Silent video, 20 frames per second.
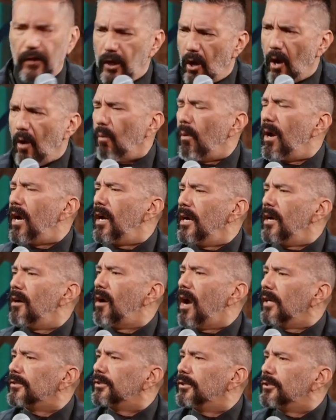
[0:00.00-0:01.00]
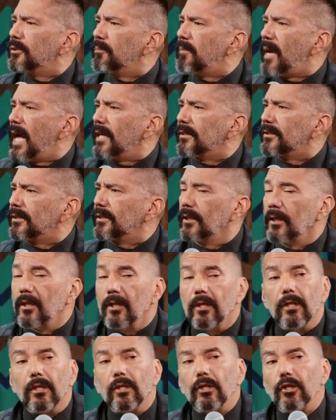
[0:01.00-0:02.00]
you don't wear your oxygen mask,
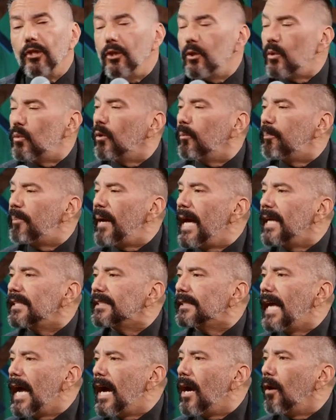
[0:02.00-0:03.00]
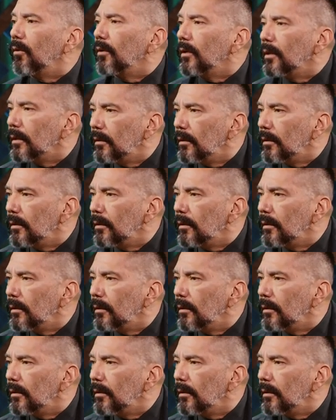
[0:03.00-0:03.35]
you will pass out